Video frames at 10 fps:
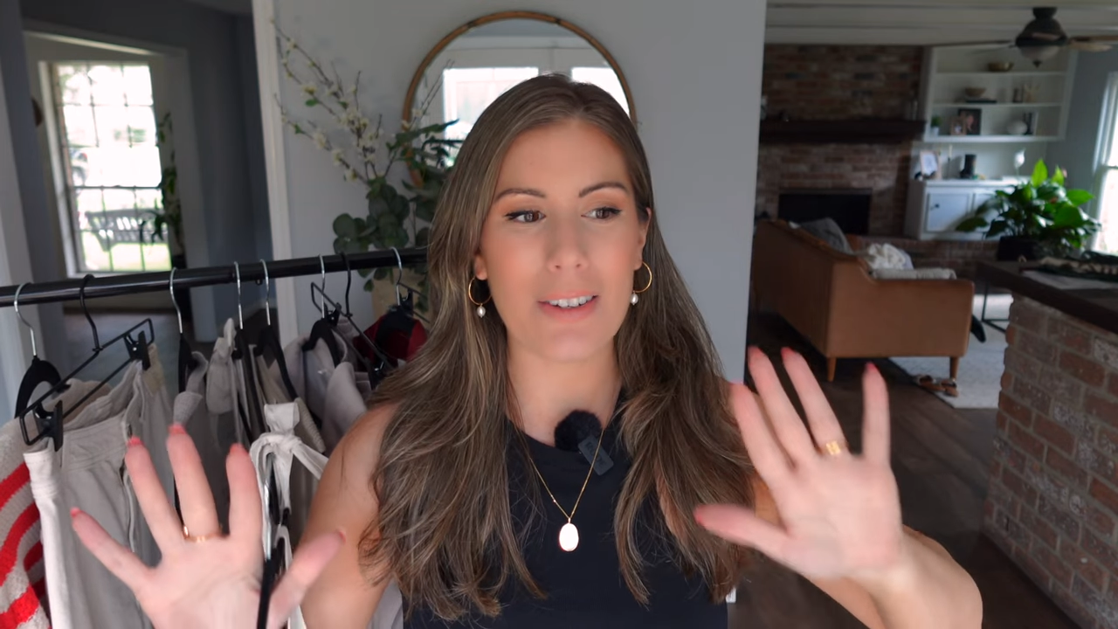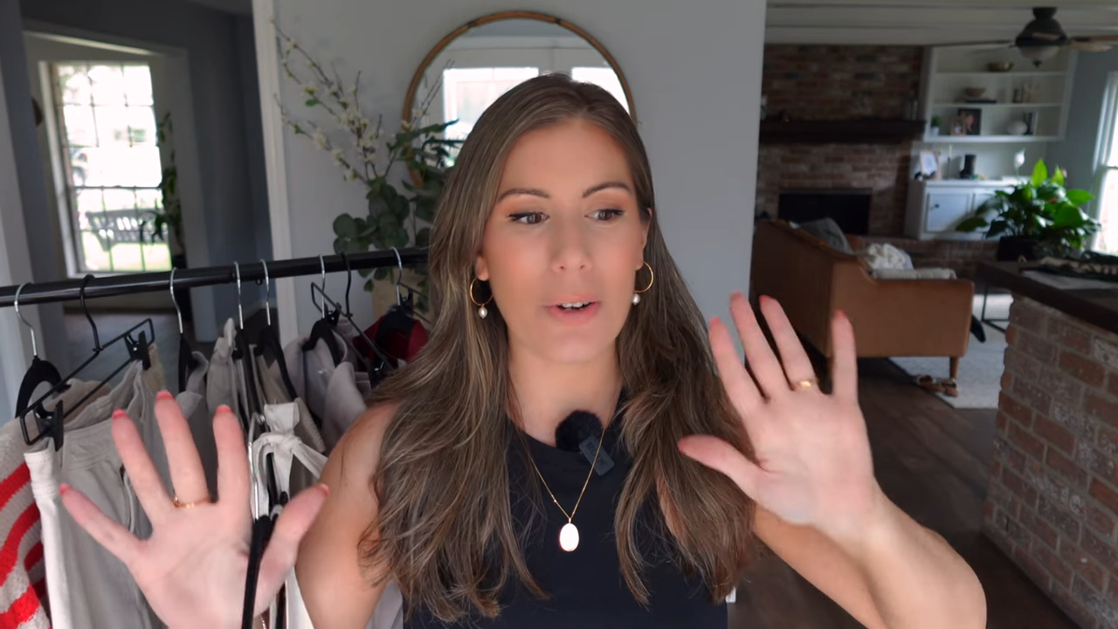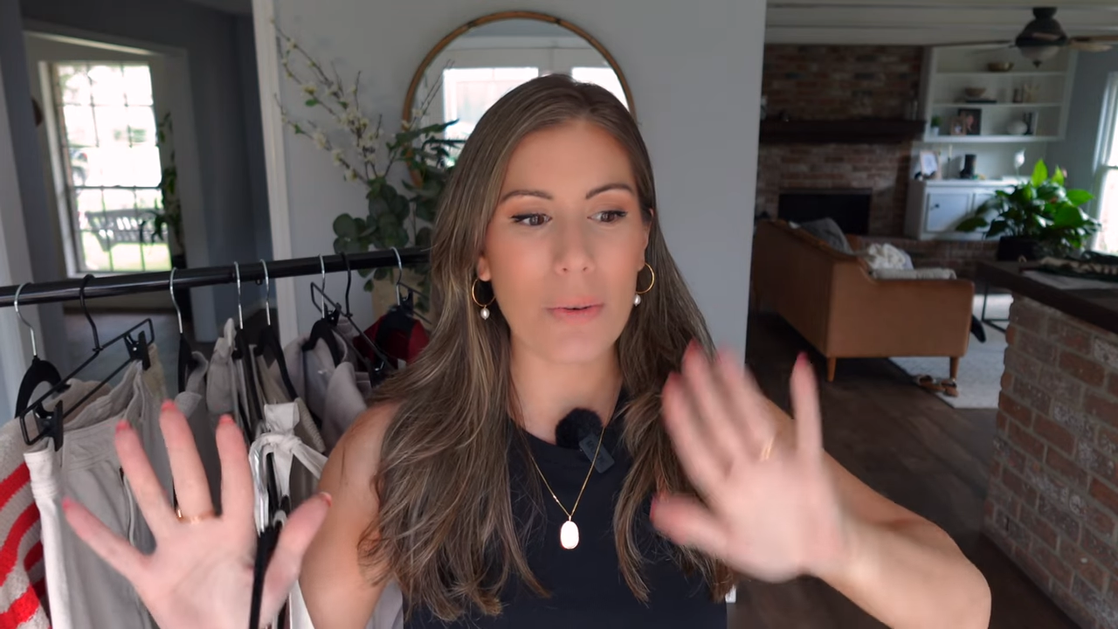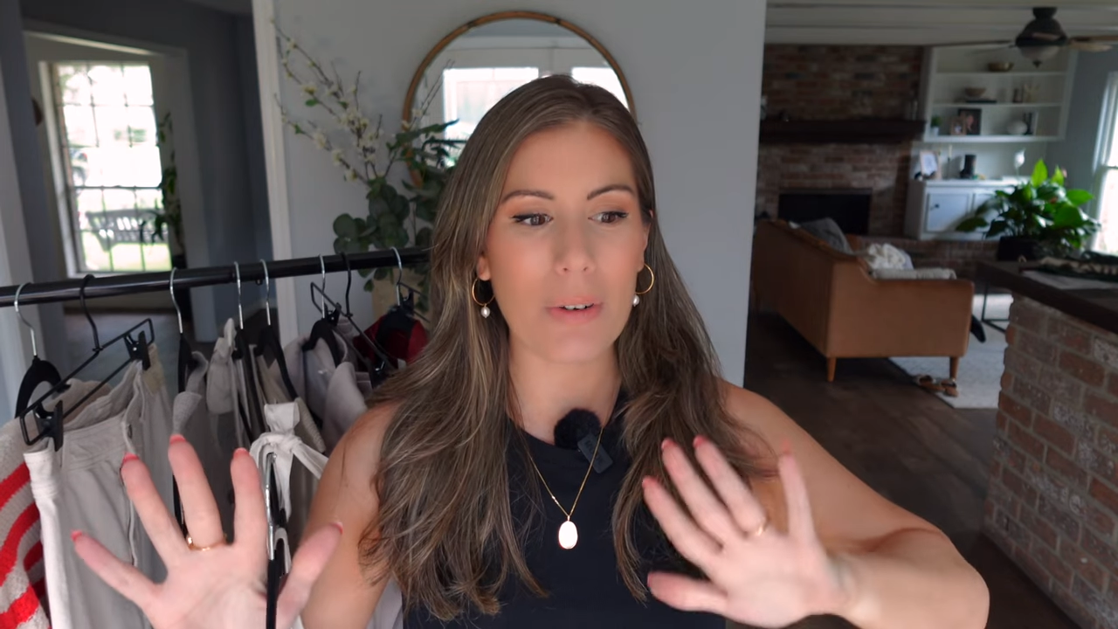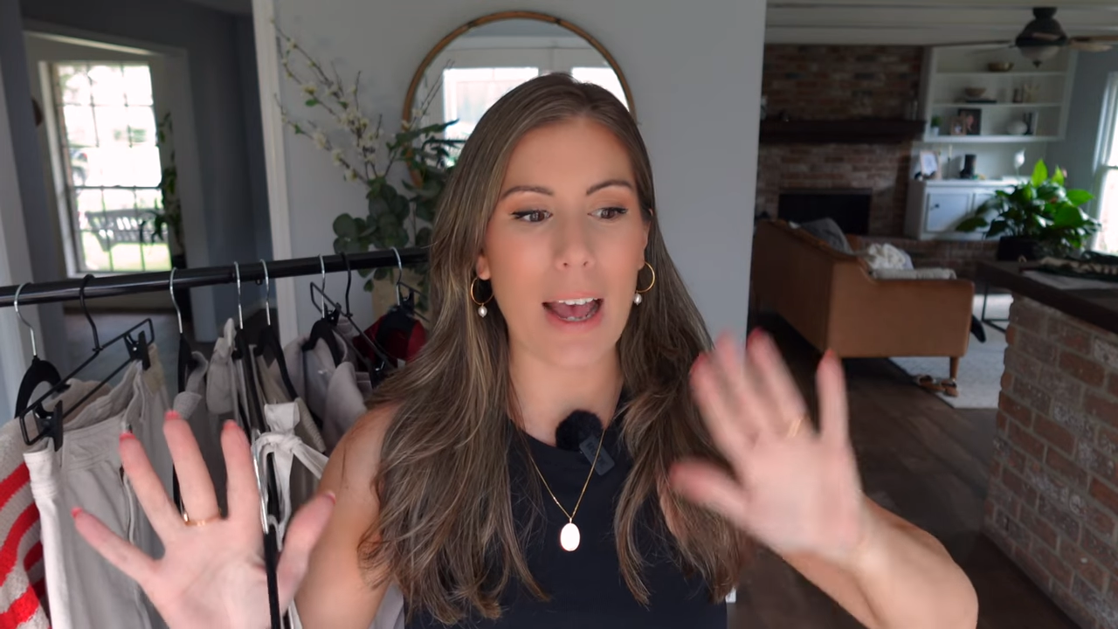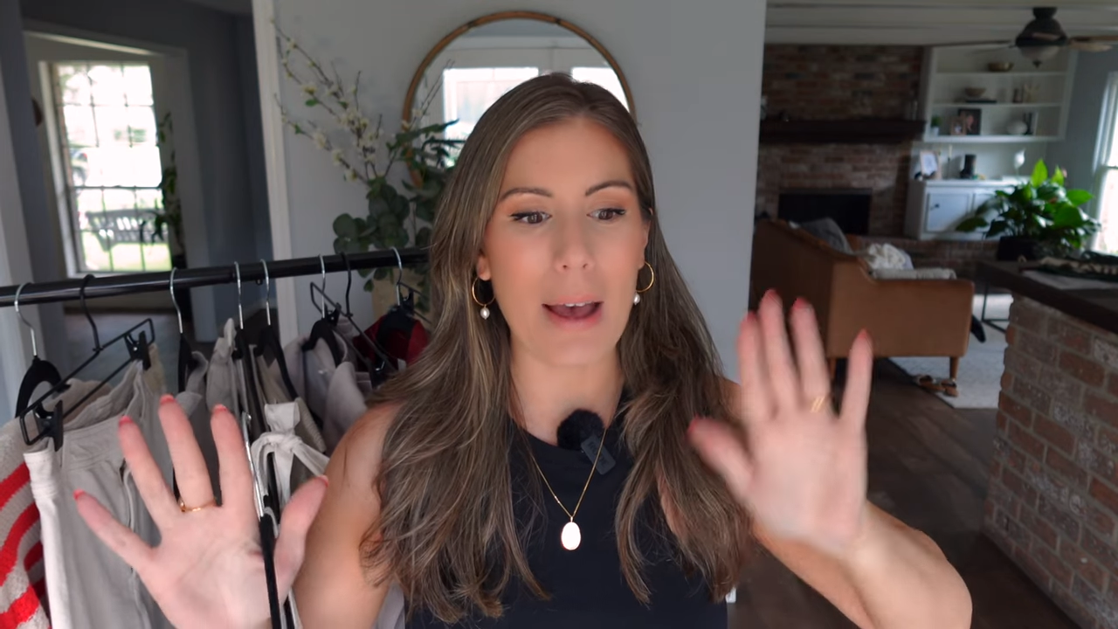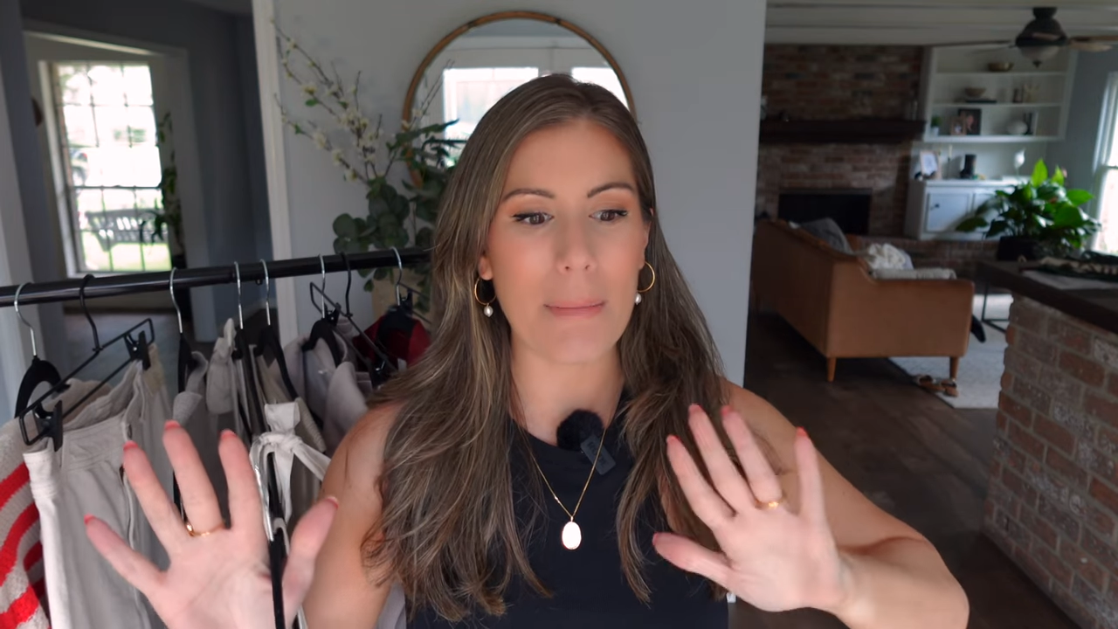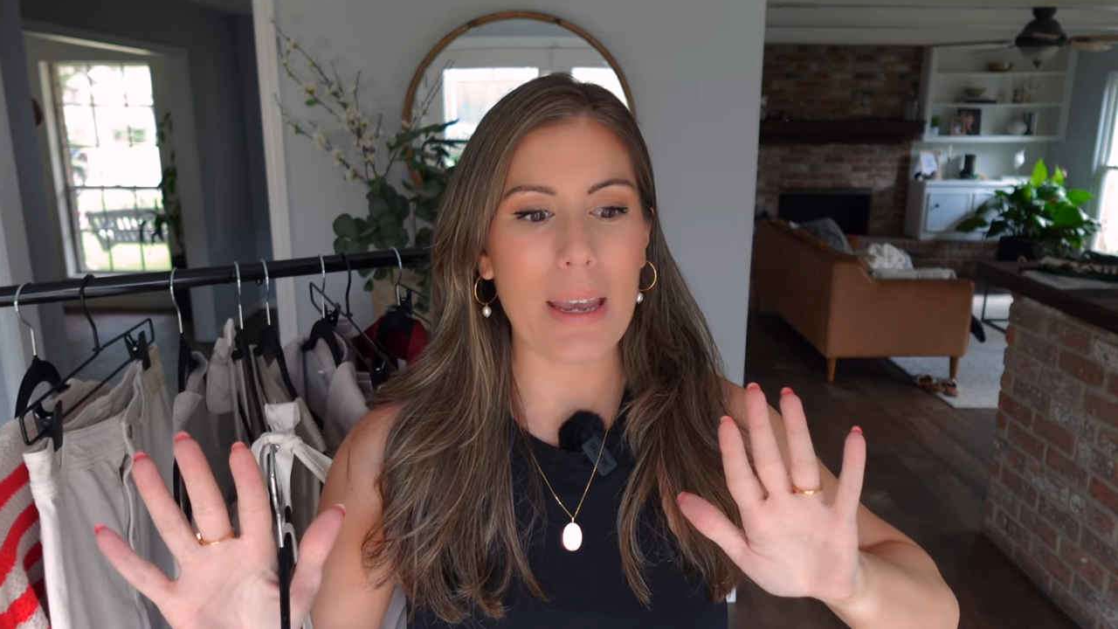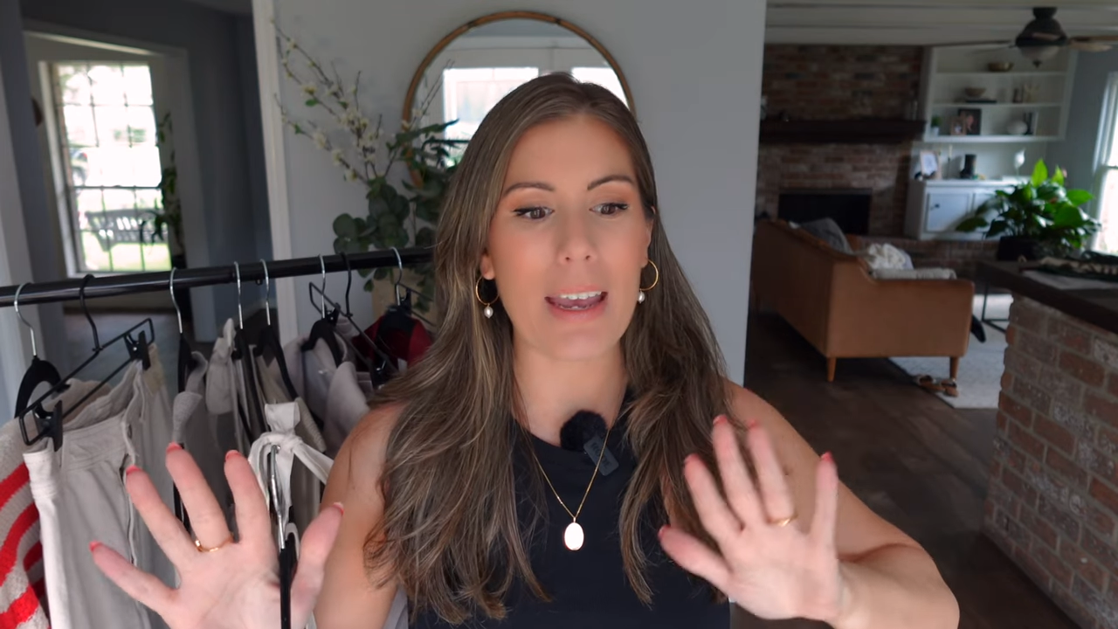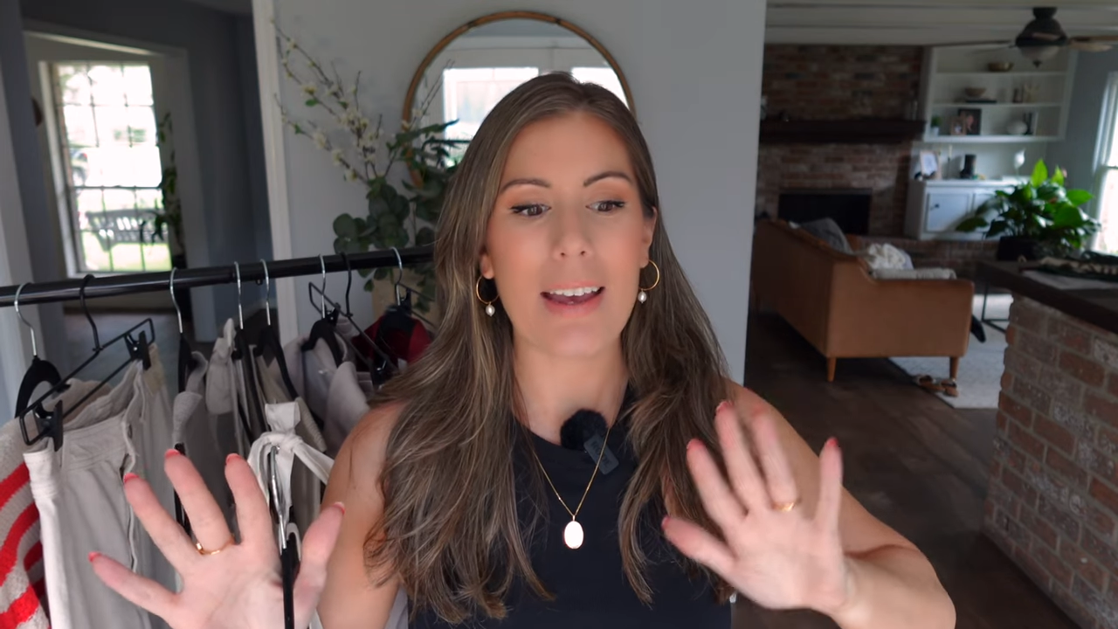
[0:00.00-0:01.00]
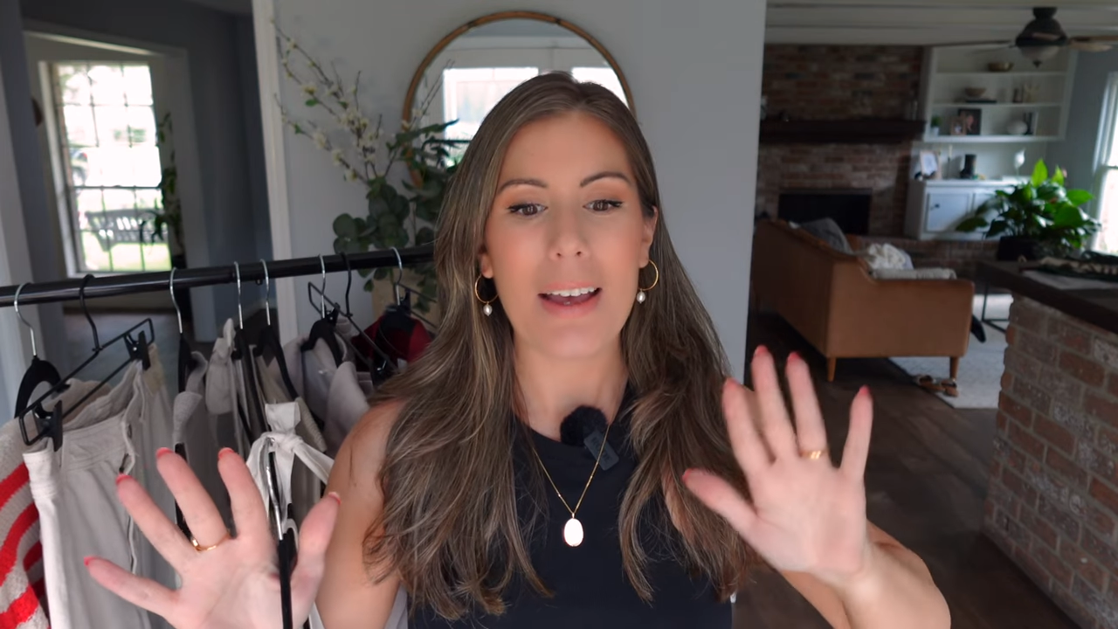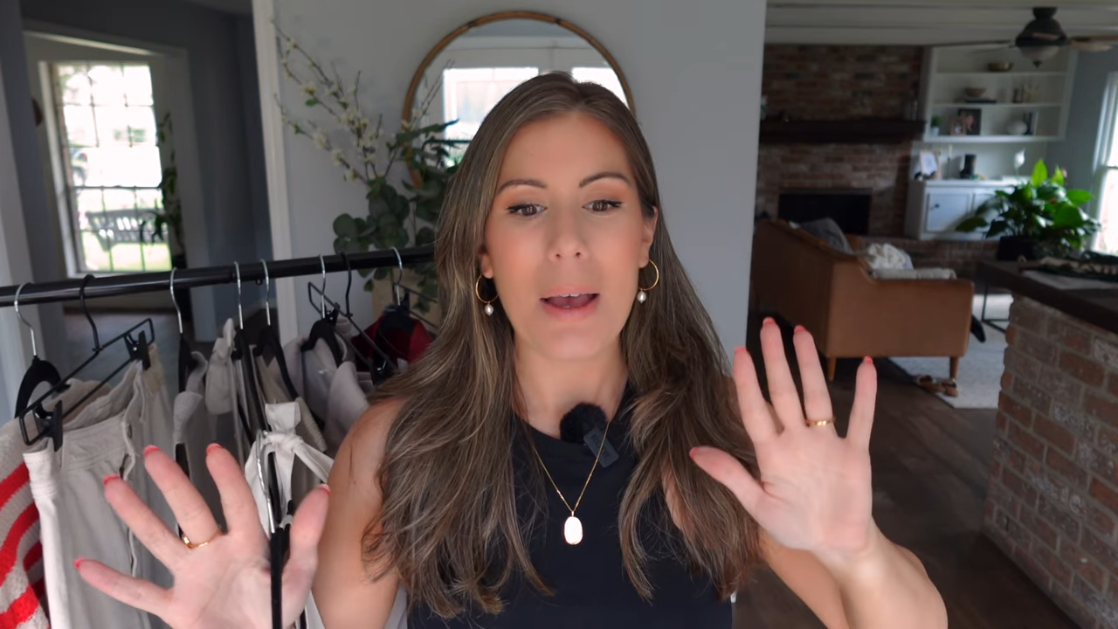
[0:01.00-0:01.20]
don't at me.